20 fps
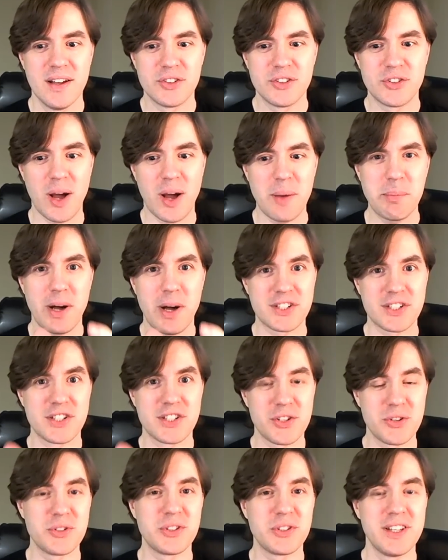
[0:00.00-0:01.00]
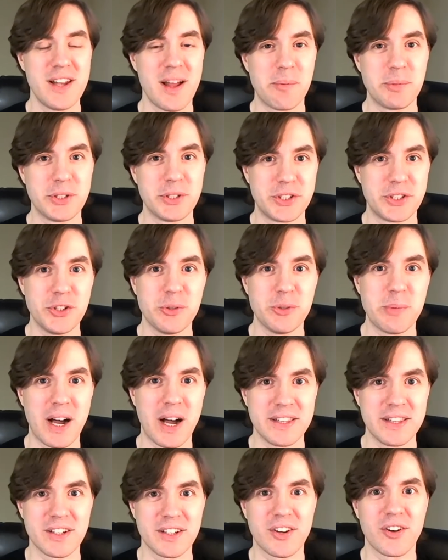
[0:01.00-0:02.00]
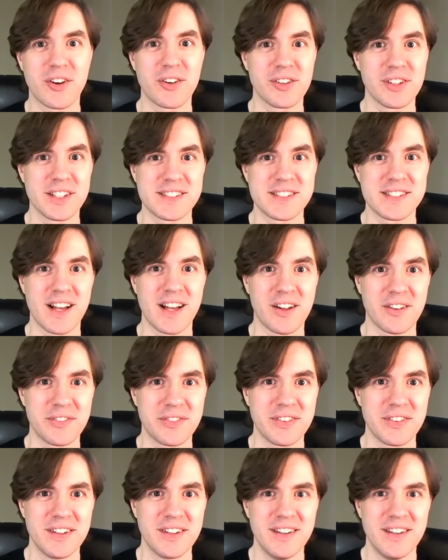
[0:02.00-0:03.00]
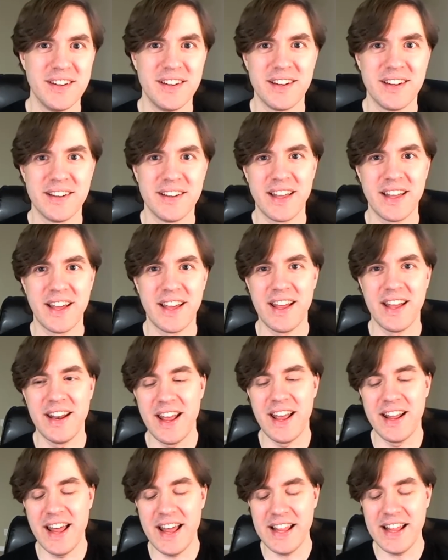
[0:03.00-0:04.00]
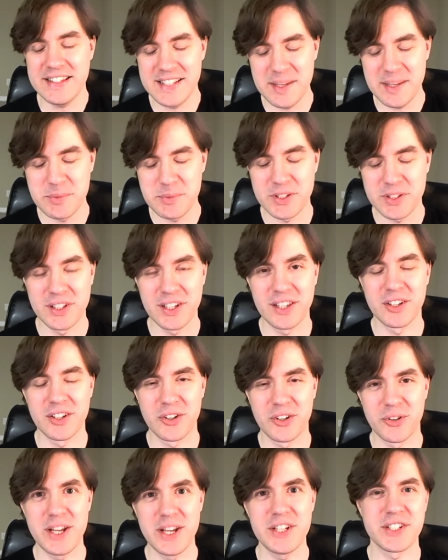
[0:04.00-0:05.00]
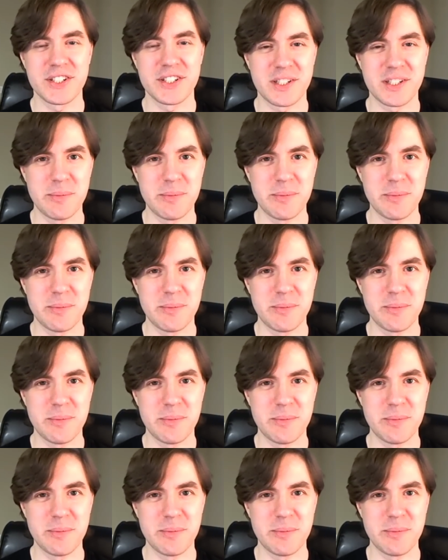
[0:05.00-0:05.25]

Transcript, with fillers: Dropbox is usually number two behind the kernel itself. Yeah, yeah, and that's, a little egregious